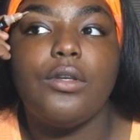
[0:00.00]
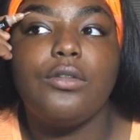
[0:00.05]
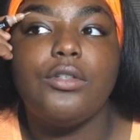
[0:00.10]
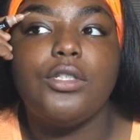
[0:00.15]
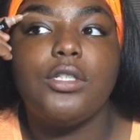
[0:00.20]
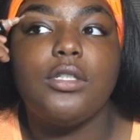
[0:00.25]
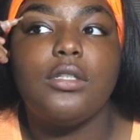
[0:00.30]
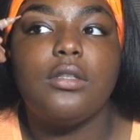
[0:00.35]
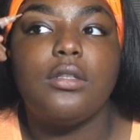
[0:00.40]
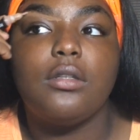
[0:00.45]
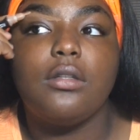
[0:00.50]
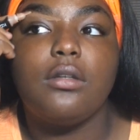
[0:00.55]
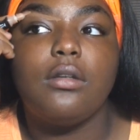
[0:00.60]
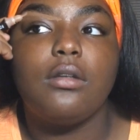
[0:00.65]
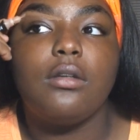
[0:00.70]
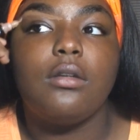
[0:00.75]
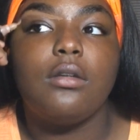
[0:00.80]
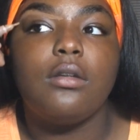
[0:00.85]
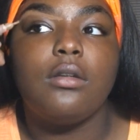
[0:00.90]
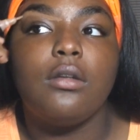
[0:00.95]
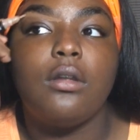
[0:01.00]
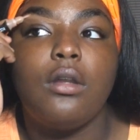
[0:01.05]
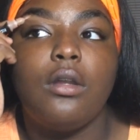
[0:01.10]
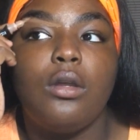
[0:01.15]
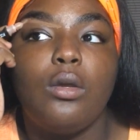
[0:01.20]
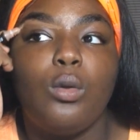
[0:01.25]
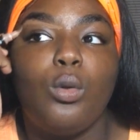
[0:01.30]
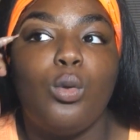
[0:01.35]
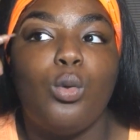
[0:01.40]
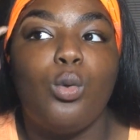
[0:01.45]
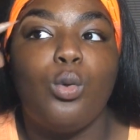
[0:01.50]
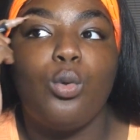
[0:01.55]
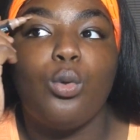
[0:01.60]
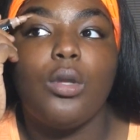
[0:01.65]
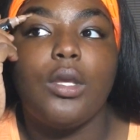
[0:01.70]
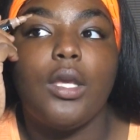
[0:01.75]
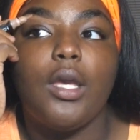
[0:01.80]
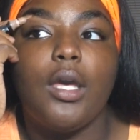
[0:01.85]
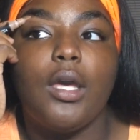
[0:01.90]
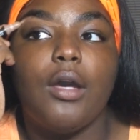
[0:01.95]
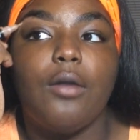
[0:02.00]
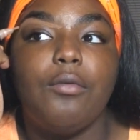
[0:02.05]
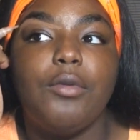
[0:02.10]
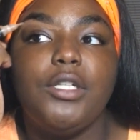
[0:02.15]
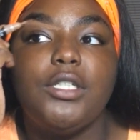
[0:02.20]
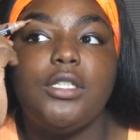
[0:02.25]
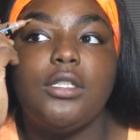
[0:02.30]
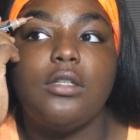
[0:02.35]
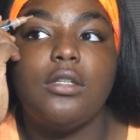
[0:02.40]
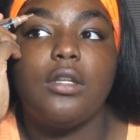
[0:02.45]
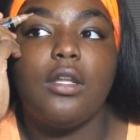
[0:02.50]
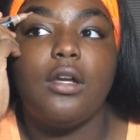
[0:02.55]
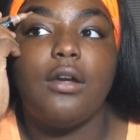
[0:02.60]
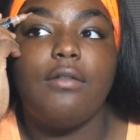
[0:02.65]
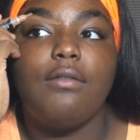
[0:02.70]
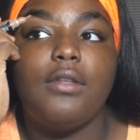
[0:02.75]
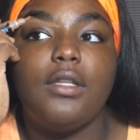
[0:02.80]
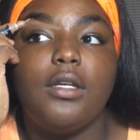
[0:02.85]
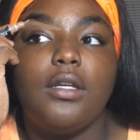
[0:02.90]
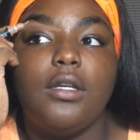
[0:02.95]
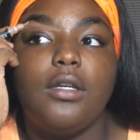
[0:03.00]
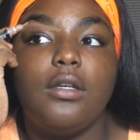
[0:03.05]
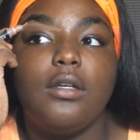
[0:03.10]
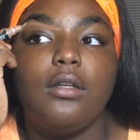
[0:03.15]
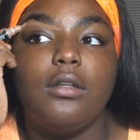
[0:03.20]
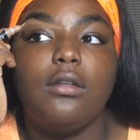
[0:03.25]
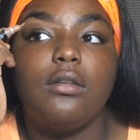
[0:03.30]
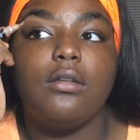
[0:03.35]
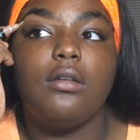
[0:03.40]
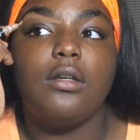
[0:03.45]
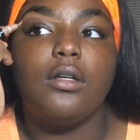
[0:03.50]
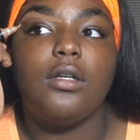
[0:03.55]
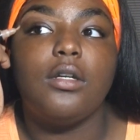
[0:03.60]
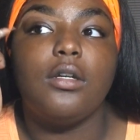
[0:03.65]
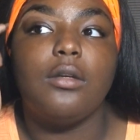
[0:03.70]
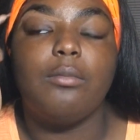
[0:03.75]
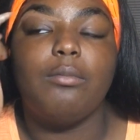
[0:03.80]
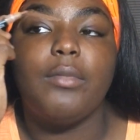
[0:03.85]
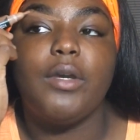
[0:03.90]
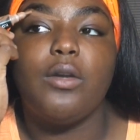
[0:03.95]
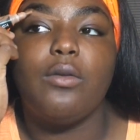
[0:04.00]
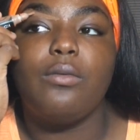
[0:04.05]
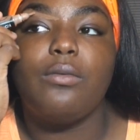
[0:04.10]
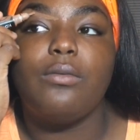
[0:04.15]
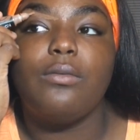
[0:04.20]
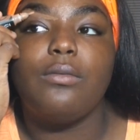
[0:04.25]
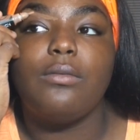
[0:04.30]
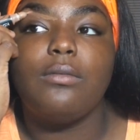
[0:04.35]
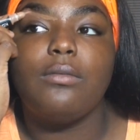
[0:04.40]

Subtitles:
you should, yeah, we should love the good, a good melt.